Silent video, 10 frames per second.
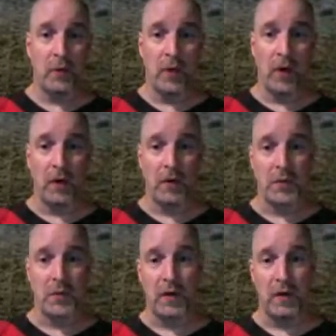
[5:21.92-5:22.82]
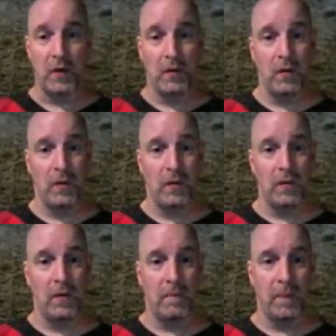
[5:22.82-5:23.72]
longer. So we got a
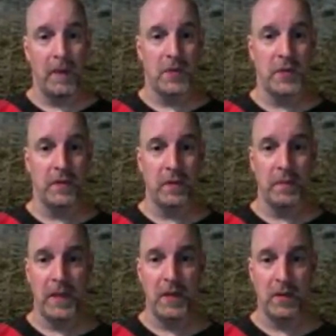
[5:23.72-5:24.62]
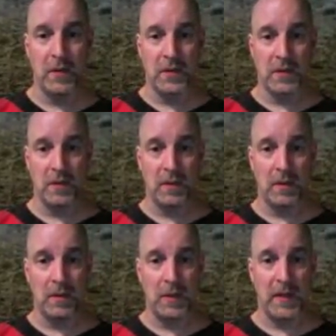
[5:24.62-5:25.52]
whole bunch of repeaters
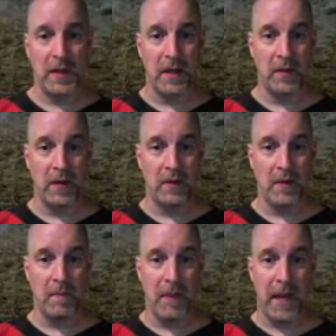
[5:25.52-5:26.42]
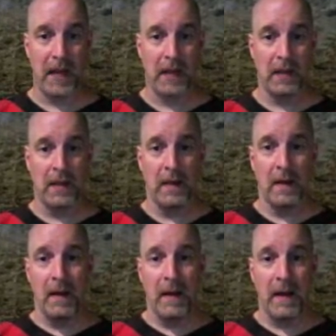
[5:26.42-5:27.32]
all the way down there and then back.
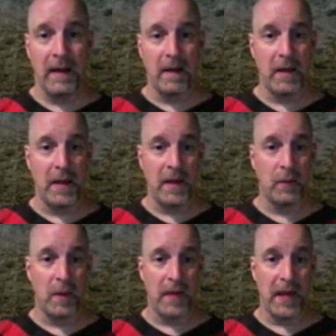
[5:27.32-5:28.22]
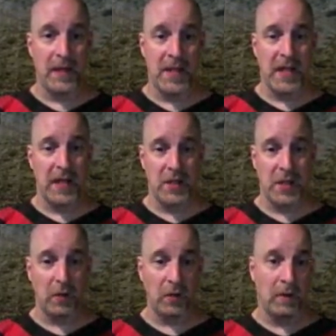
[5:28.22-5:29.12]
And then when that second
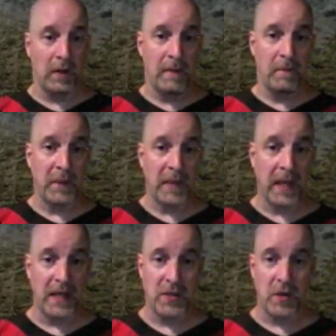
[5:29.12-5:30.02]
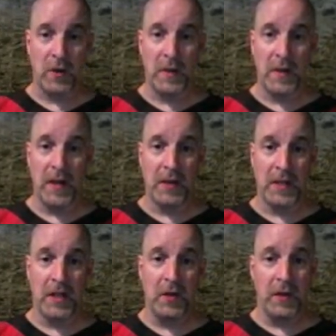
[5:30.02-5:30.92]
signal gets all the way down to
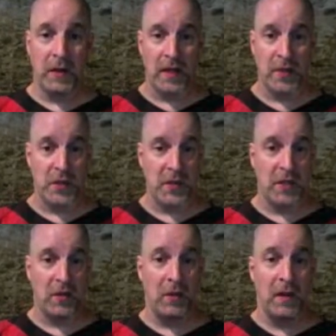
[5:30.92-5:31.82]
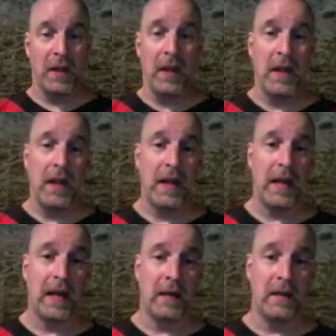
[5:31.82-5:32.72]
here, it cuts the signal.
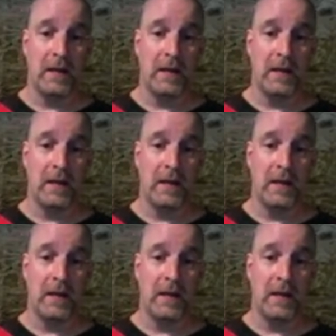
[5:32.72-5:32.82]
and